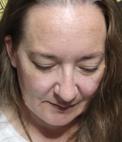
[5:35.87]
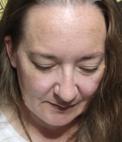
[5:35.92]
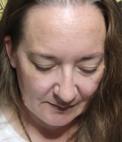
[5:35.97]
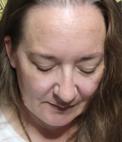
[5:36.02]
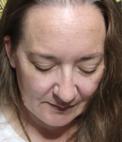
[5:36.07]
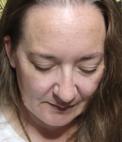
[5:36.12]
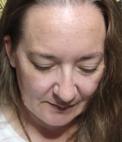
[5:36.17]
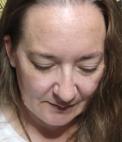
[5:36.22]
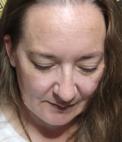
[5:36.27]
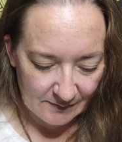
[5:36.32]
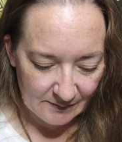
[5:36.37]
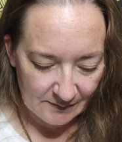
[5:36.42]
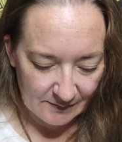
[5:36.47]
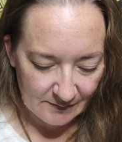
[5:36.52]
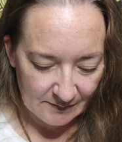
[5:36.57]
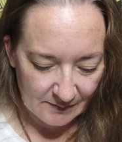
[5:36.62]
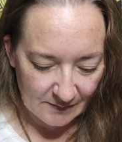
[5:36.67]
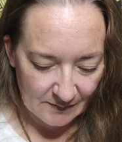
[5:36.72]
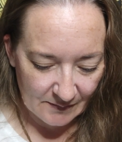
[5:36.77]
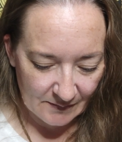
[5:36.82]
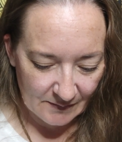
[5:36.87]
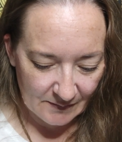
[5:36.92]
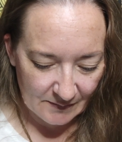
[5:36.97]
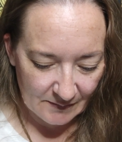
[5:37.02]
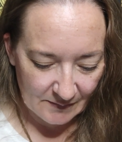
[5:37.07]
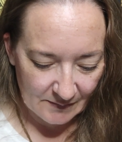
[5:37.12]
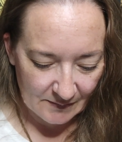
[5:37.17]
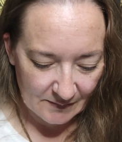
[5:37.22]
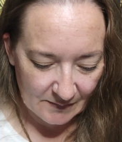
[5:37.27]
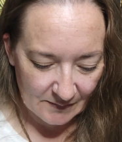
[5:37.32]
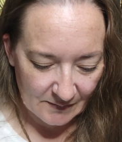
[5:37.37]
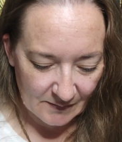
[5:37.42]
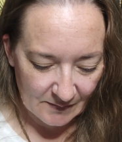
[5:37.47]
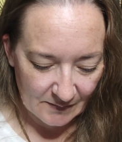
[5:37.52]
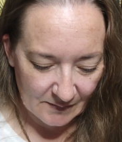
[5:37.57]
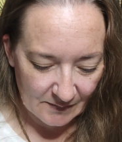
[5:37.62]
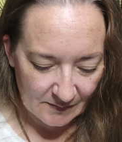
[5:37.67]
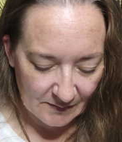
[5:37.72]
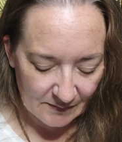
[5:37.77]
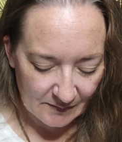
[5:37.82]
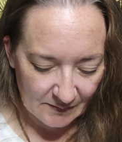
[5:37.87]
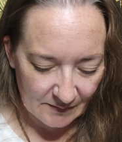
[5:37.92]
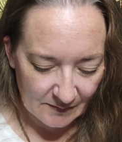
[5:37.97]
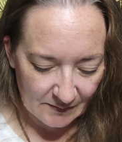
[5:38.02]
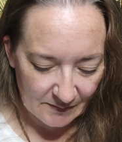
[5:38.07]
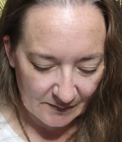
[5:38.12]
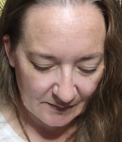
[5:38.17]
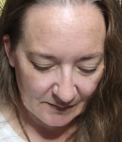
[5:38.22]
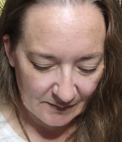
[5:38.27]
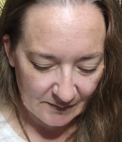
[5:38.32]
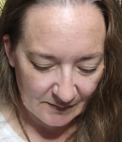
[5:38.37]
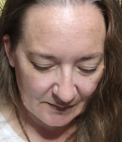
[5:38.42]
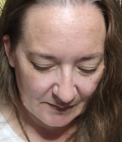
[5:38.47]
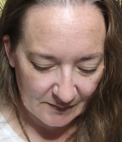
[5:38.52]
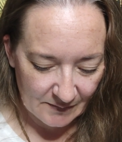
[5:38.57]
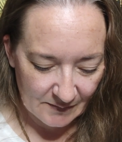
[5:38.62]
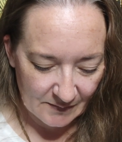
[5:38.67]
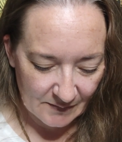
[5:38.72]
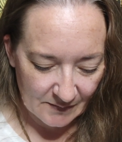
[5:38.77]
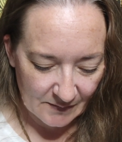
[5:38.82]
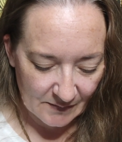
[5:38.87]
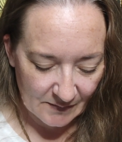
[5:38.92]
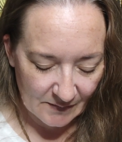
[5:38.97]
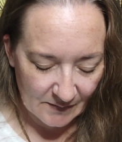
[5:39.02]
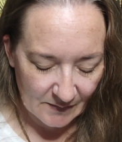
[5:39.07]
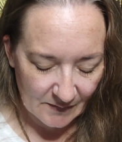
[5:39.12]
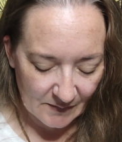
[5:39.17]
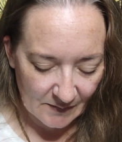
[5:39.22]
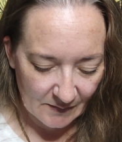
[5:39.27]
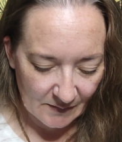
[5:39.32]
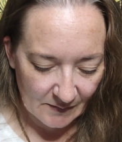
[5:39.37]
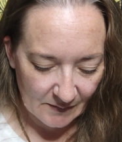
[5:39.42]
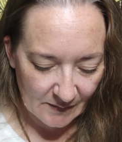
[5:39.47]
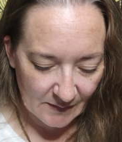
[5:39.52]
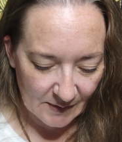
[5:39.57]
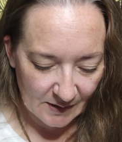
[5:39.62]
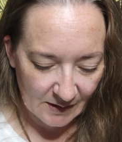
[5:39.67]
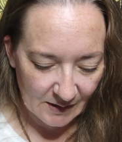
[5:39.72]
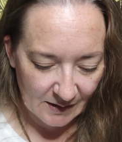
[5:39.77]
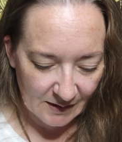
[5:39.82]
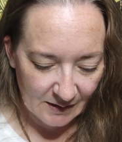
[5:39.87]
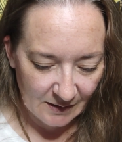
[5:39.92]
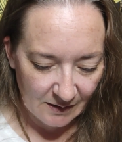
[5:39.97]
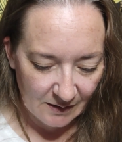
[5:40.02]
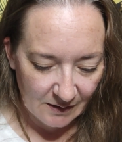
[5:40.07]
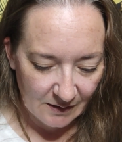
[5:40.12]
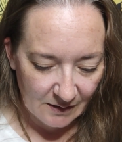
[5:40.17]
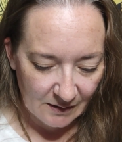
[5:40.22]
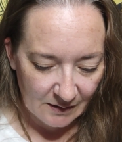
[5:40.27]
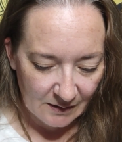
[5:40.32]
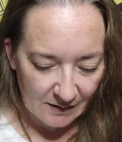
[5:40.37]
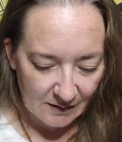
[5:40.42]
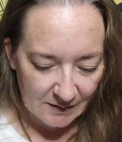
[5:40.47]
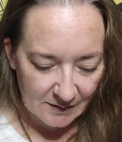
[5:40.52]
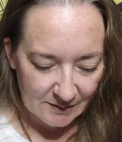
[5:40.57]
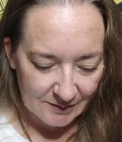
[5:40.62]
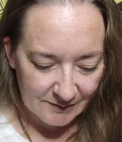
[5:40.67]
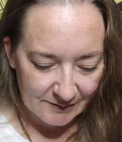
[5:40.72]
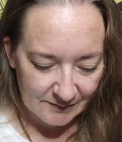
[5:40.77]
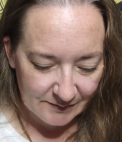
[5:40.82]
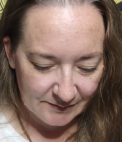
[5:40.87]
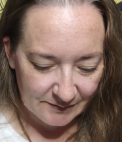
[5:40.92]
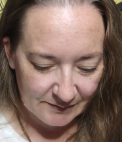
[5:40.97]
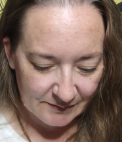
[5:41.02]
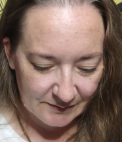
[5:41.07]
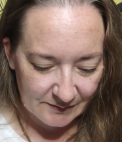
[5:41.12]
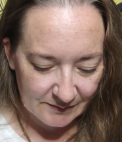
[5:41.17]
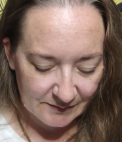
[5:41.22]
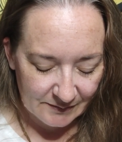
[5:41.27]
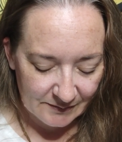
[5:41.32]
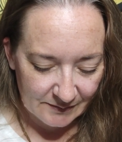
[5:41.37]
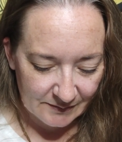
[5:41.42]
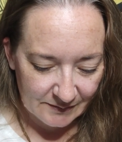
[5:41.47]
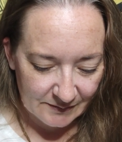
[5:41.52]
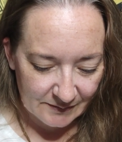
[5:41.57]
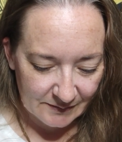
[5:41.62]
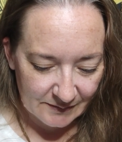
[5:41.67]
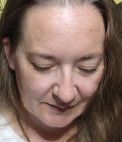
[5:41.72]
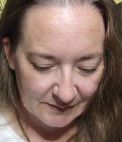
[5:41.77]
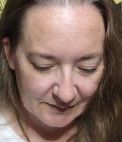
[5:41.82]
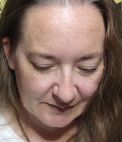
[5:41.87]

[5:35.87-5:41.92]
[no speech]